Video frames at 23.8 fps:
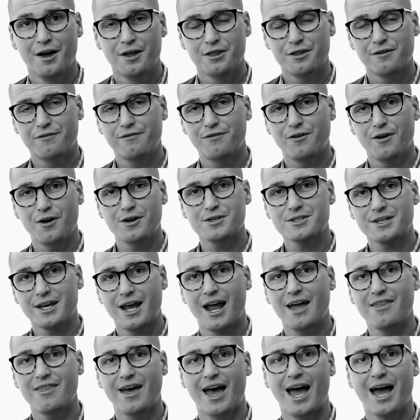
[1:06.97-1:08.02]
The first
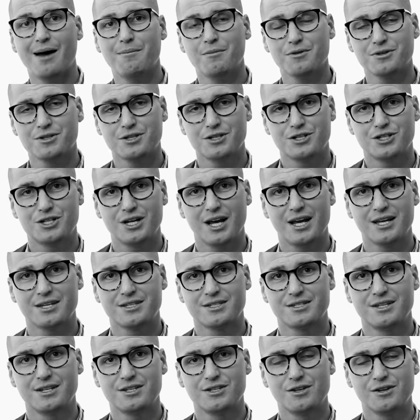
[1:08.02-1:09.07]
key that Hamel
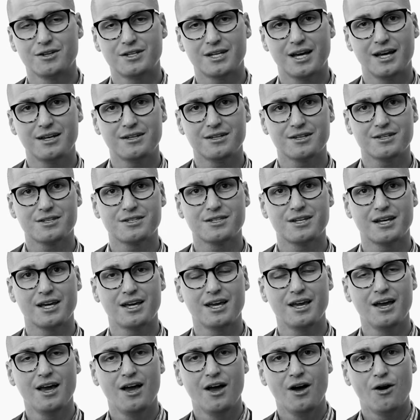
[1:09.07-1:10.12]
suggests is you tend to
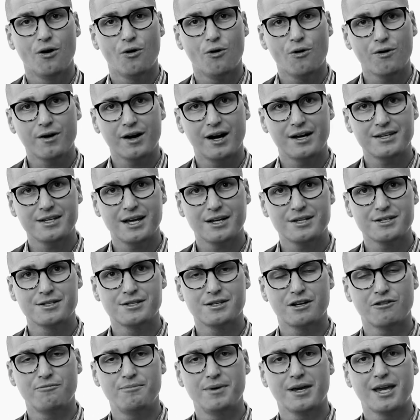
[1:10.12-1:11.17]
see organizations
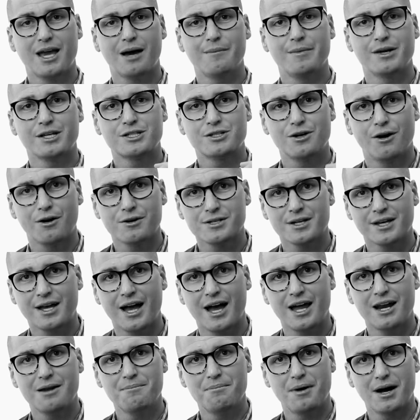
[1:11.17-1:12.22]
that have become
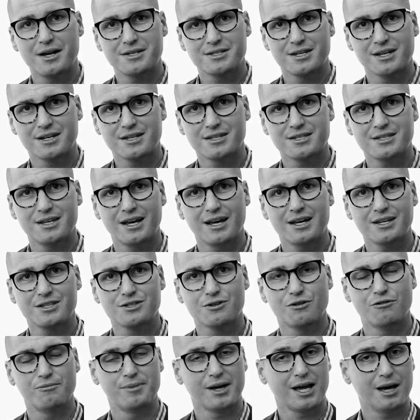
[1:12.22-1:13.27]
intoxicated by success
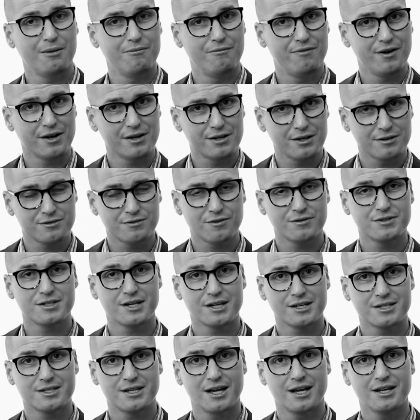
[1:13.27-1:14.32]
or become victims of
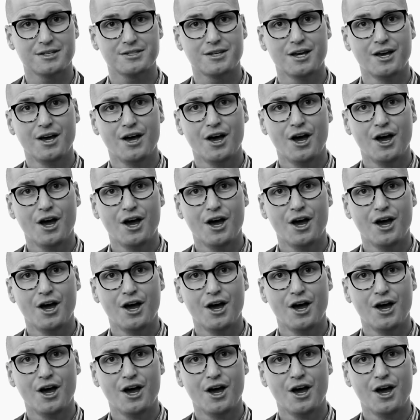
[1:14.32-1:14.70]
success